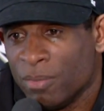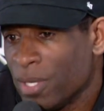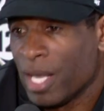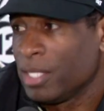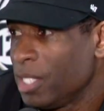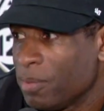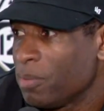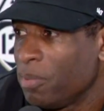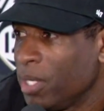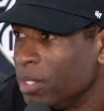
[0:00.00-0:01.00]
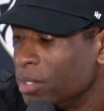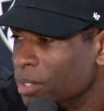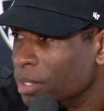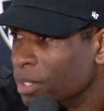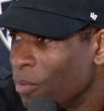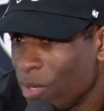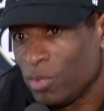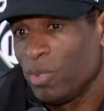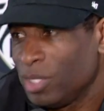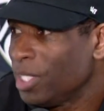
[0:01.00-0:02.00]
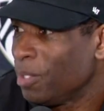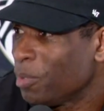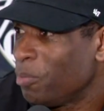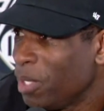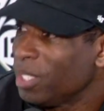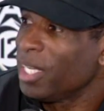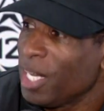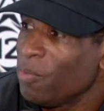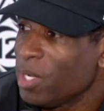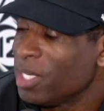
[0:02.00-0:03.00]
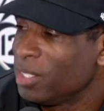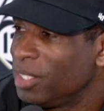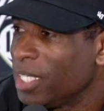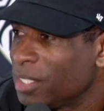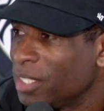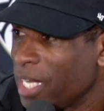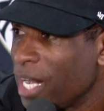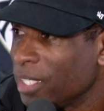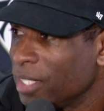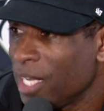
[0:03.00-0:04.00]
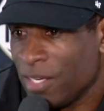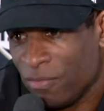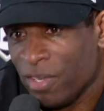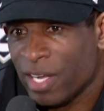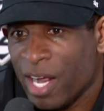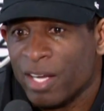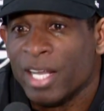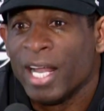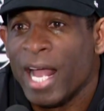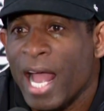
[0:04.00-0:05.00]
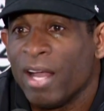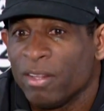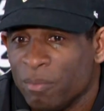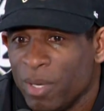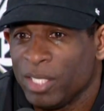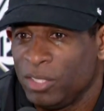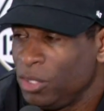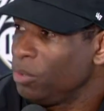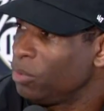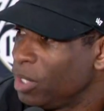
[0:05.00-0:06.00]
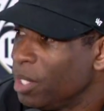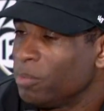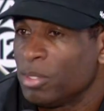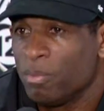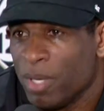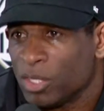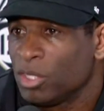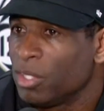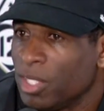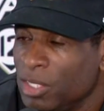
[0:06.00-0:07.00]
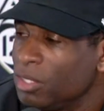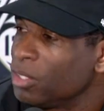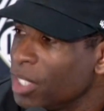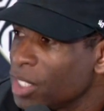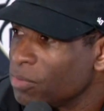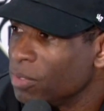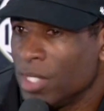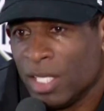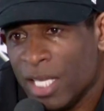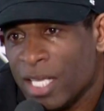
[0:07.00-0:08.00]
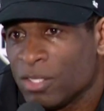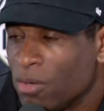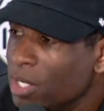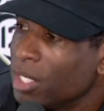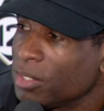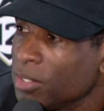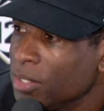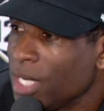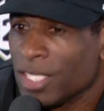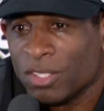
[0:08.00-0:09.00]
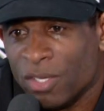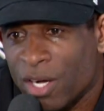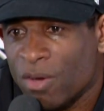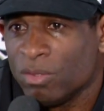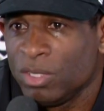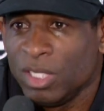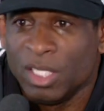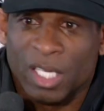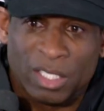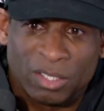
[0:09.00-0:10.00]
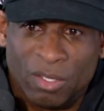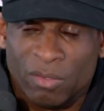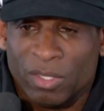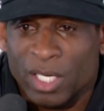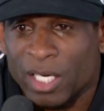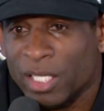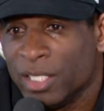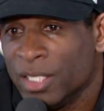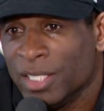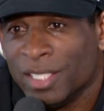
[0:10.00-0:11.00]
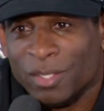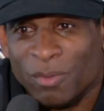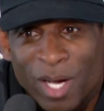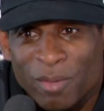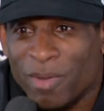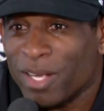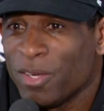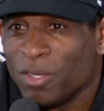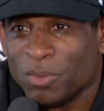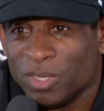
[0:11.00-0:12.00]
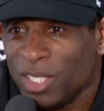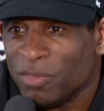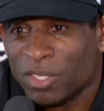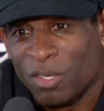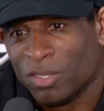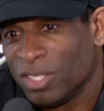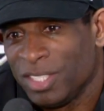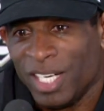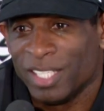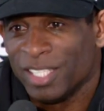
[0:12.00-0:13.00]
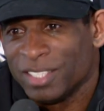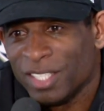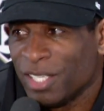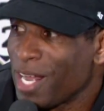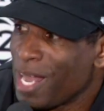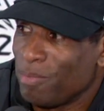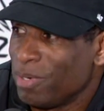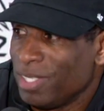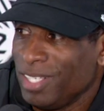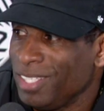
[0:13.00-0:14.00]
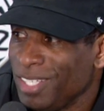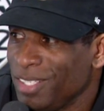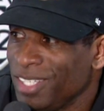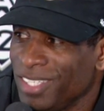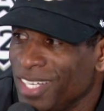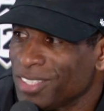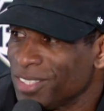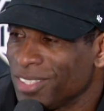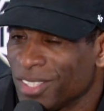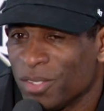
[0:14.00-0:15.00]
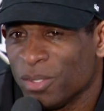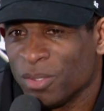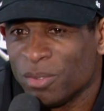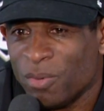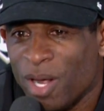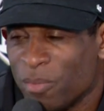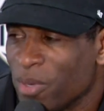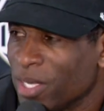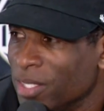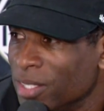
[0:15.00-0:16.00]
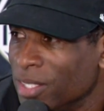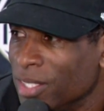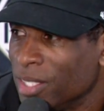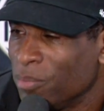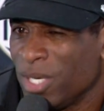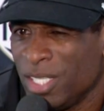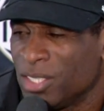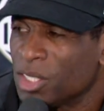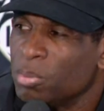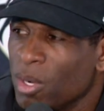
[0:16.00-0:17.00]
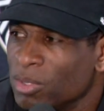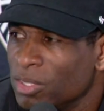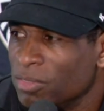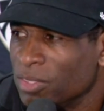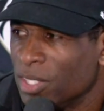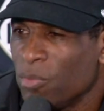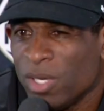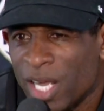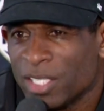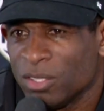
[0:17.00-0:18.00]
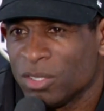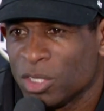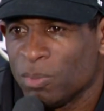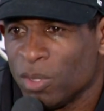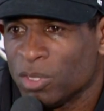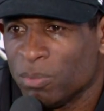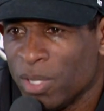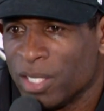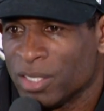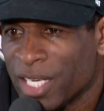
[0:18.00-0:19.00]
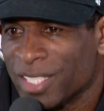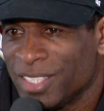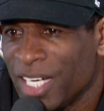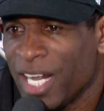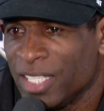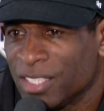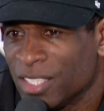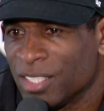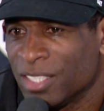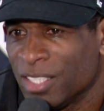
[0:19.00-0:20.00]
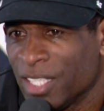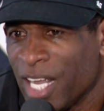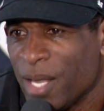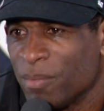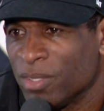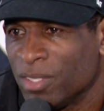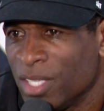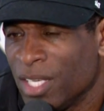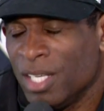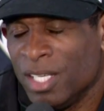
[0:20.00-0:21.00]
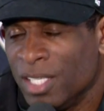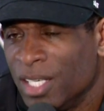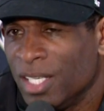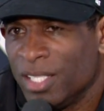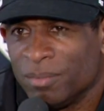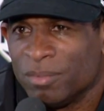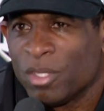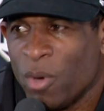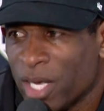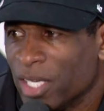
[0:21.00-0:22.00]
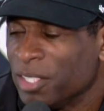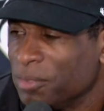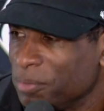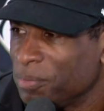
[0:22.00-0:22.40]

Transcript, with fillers: We got to see him compete. Once we see them compete, then we can assess the talent and figure out how to best use him to make sure he's successful. That's on us. That's on our OC. That's on uh, running back coach, receivers coach. Dylan is a little hybrid. He, he, he does a, quite a bit, but he's explosive. And we like those explosive players that could change the, the game um, quickly.